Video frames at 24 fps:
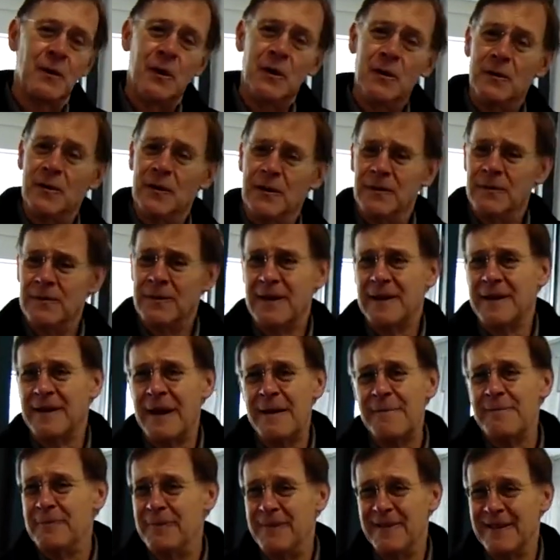
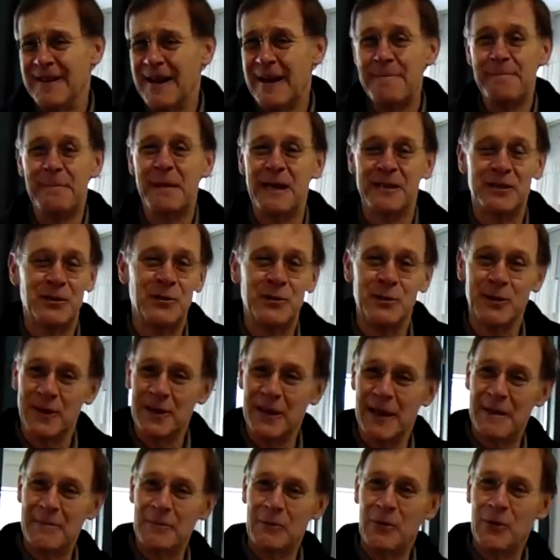I'm not
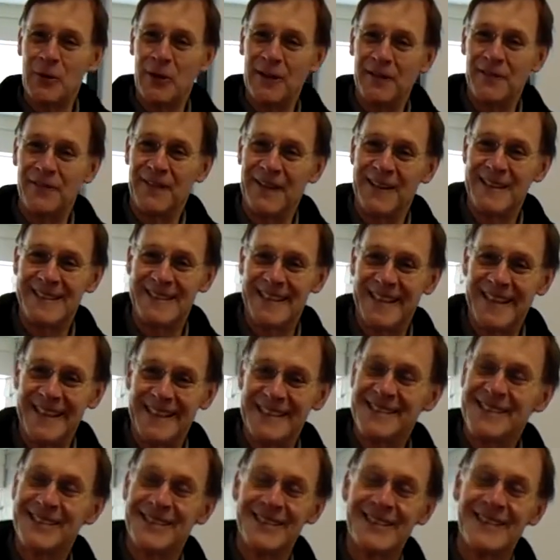sure that I'm qualified to
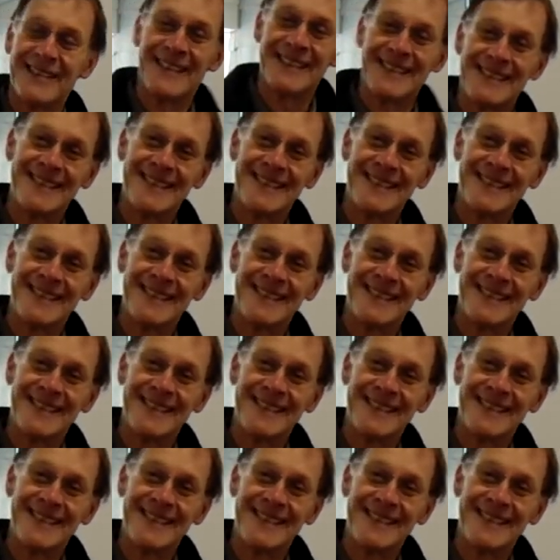answer this.